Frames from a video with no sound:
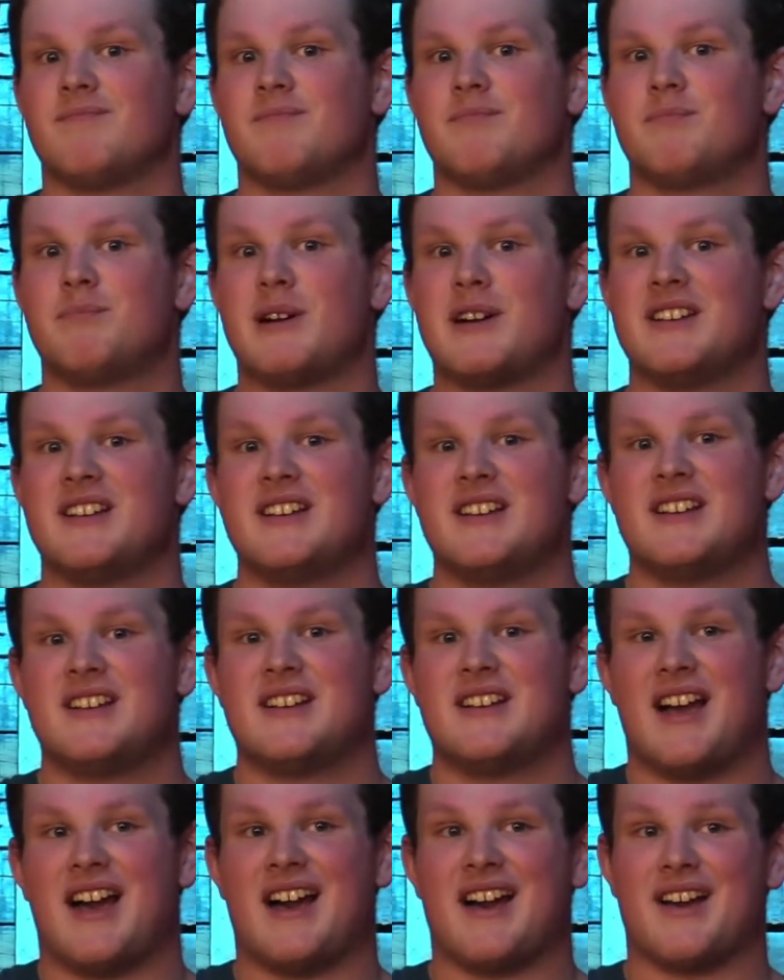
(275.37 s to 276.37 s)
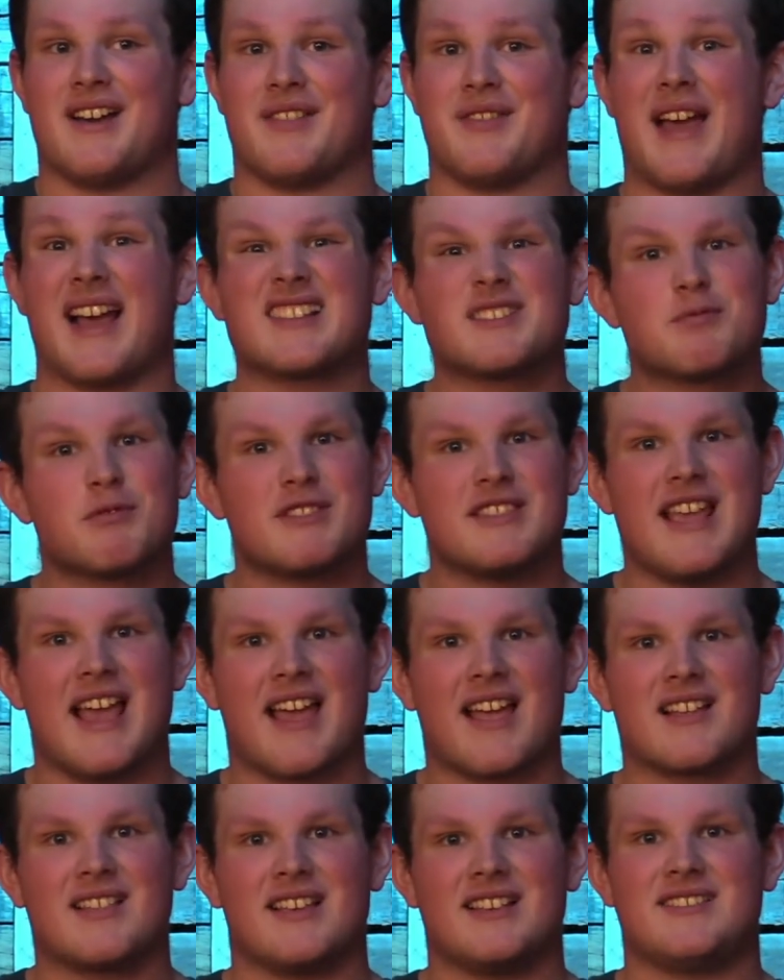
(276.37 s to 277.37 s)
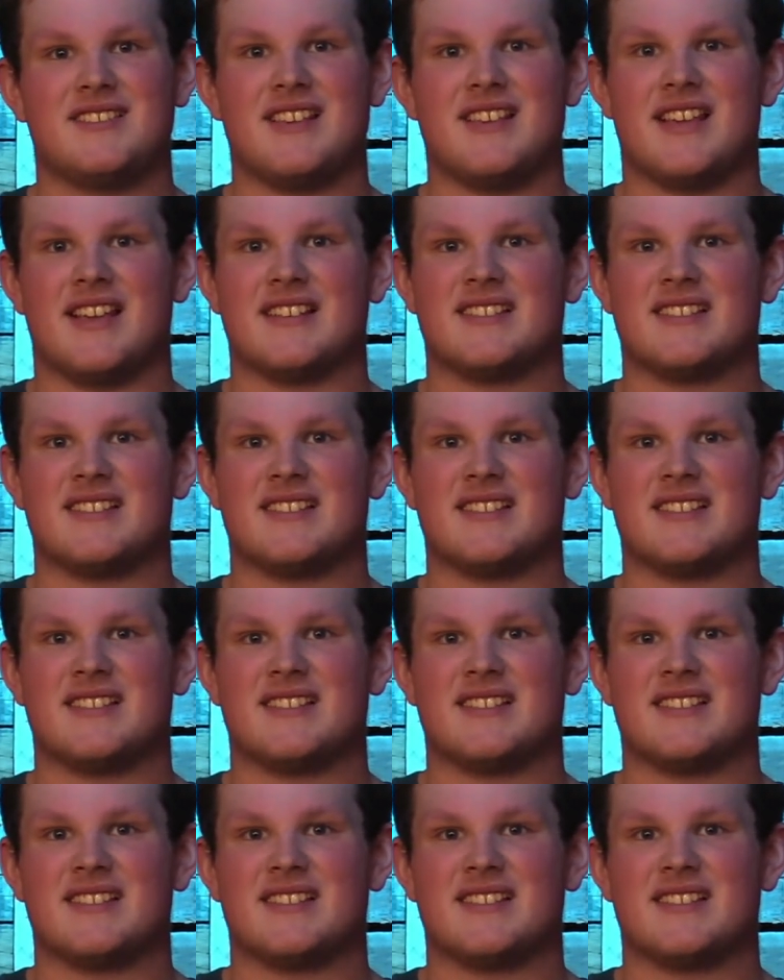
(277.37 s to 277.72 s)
But that's what the ecclesia is.